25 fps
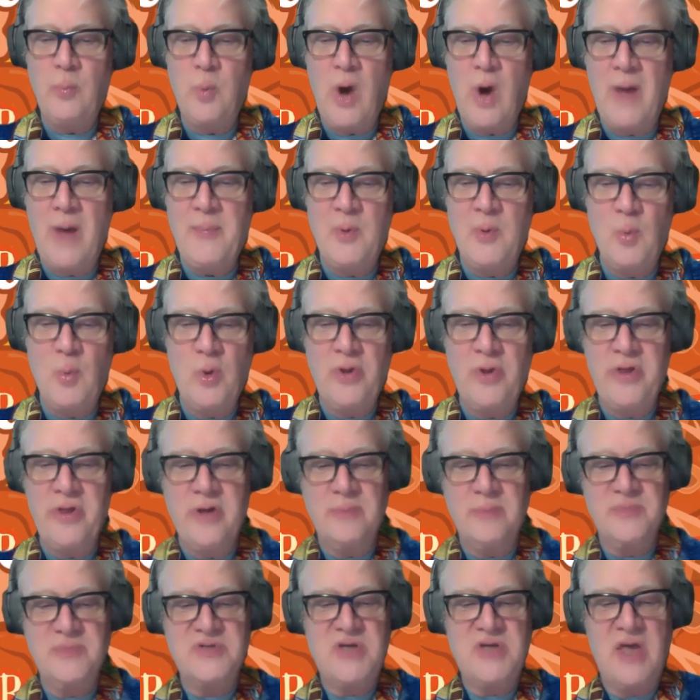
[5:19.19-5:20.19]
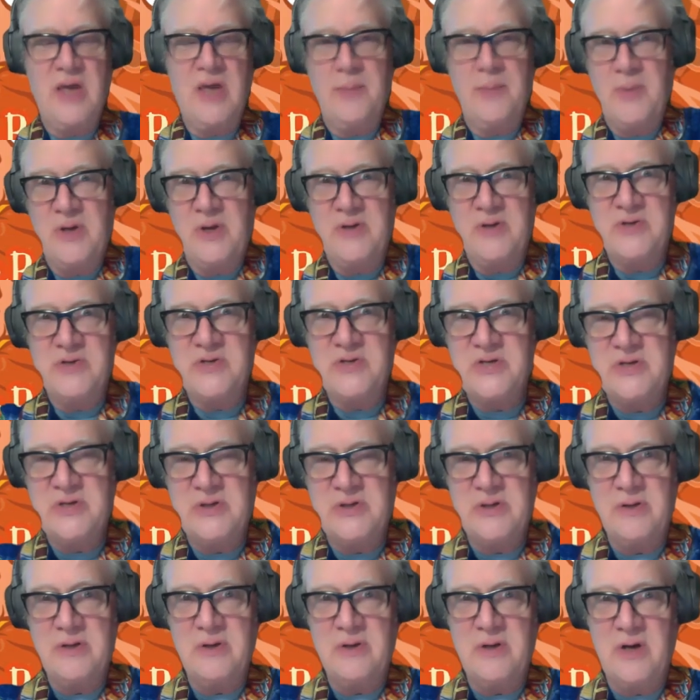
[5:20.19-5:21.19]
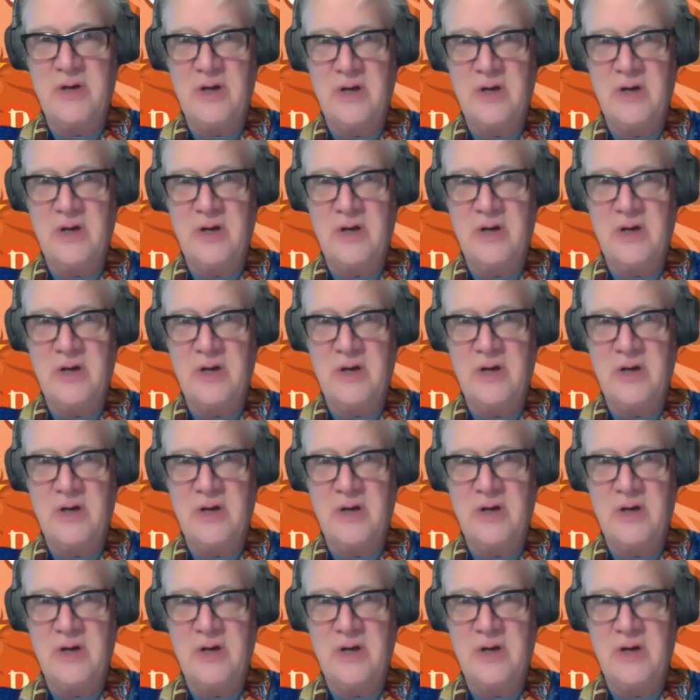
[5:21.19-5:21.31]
Robin Williams came in to